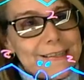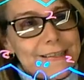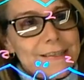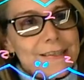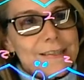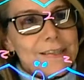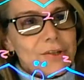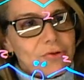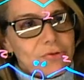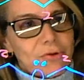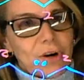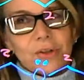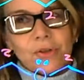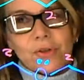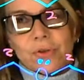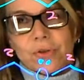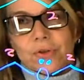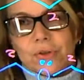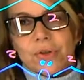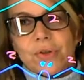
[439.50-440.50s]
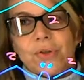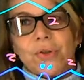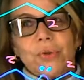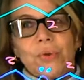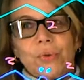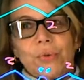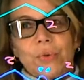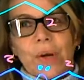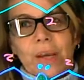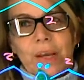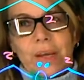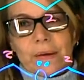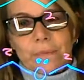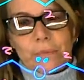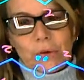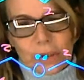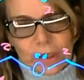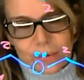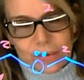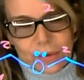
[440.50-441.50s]
structure to a
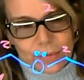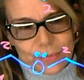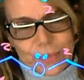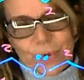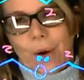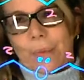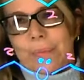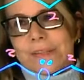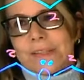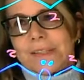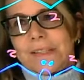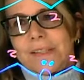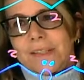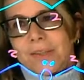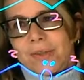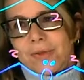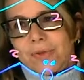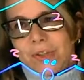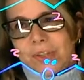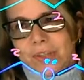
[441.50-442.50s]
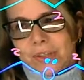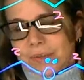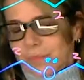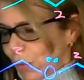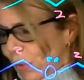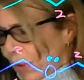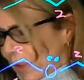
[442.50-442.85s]
molecular property such as boiling